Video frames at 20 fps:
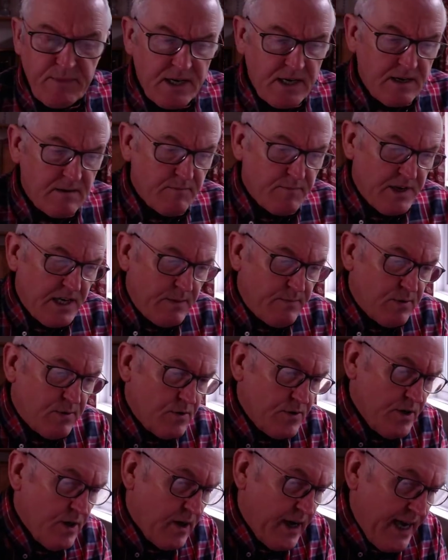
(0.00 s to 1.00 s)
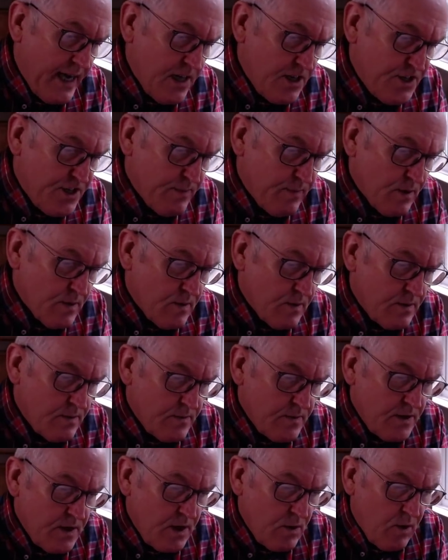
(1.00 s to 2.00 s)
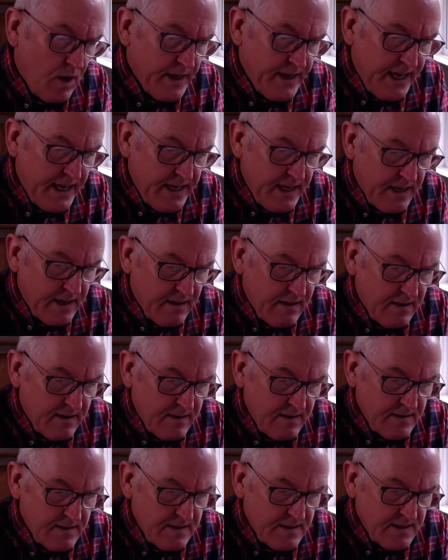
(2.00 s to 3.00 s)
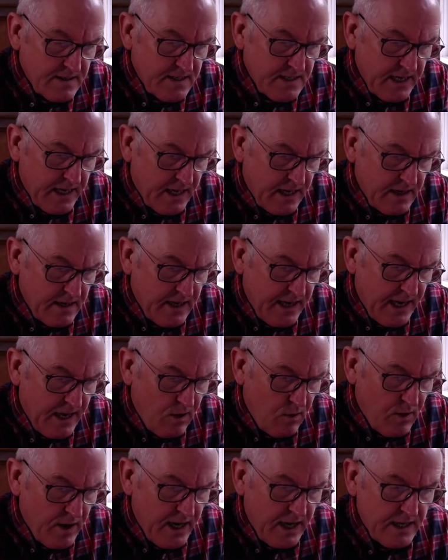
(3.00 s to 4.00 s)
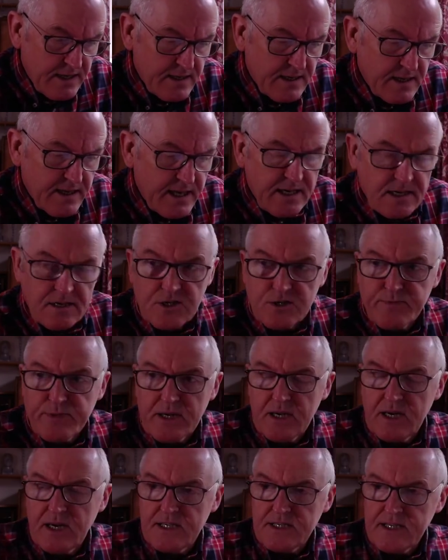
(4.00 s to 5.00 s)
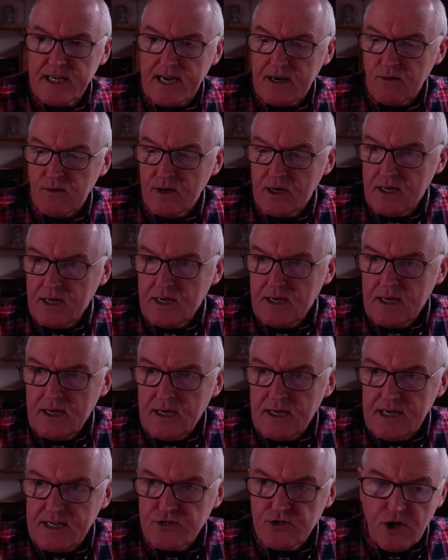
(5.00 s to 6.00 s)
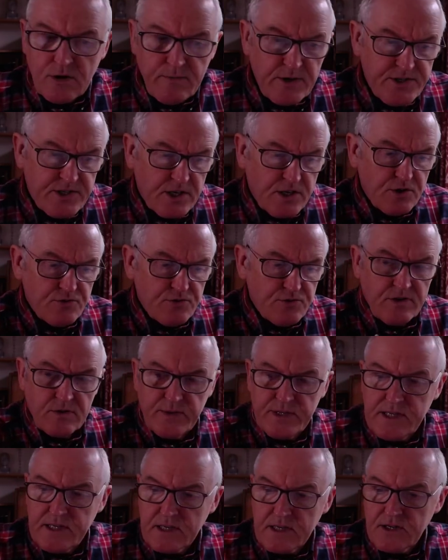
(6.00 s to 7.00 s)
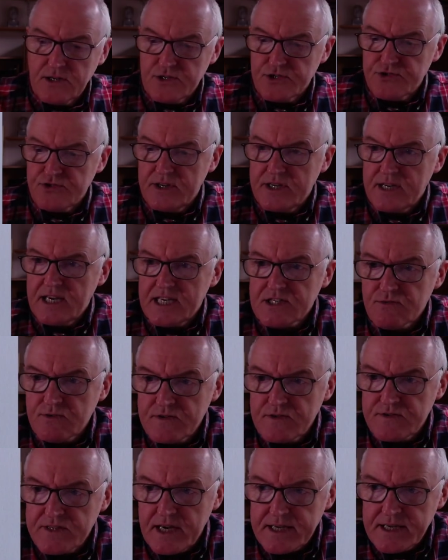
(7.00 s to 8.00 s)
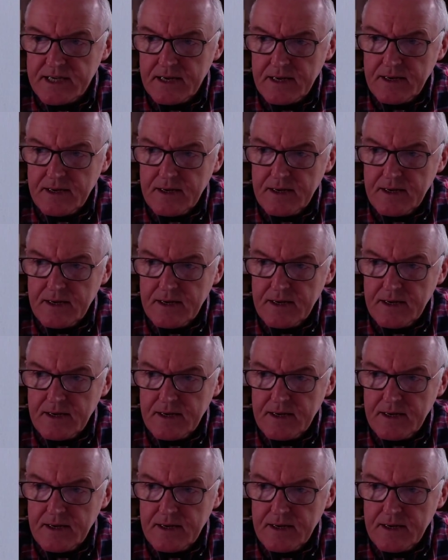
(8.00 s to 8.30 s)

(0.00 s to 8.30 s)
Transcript: million people not eligible who are getting sick now and getting hospitalised now. It's almost a country within a country, as we've said,